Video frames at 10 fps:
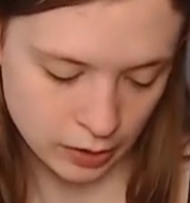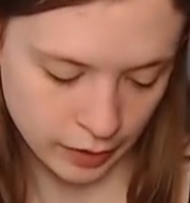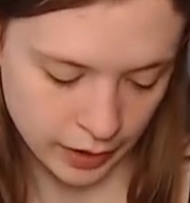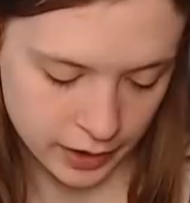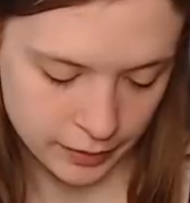
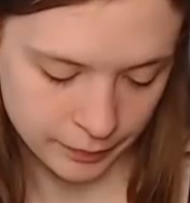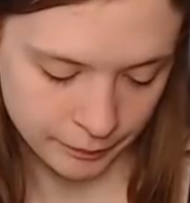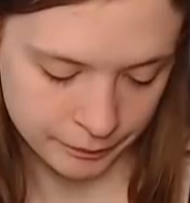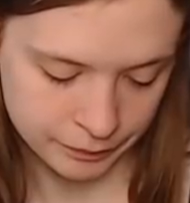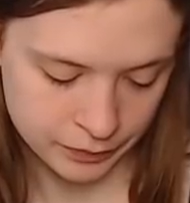Alrighty.
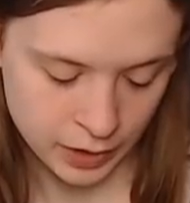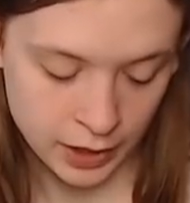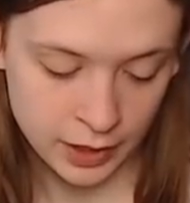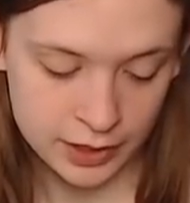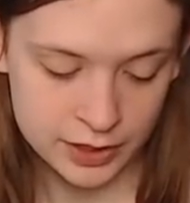
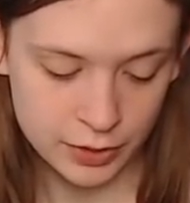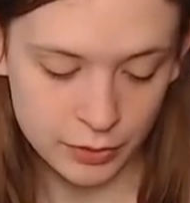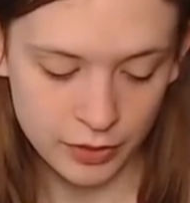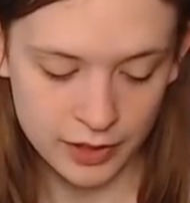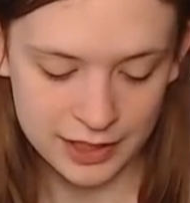
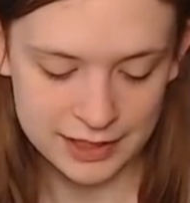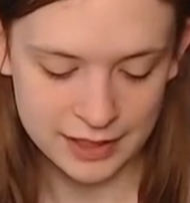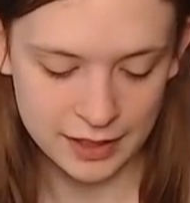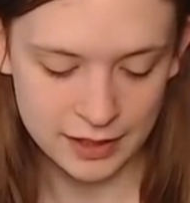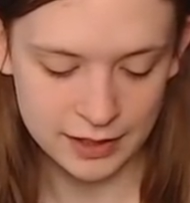So
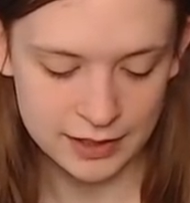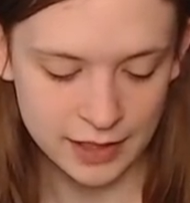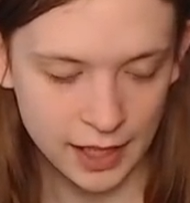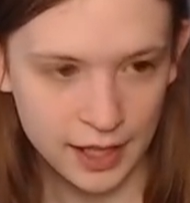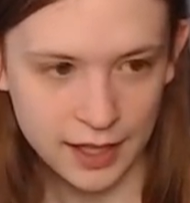this is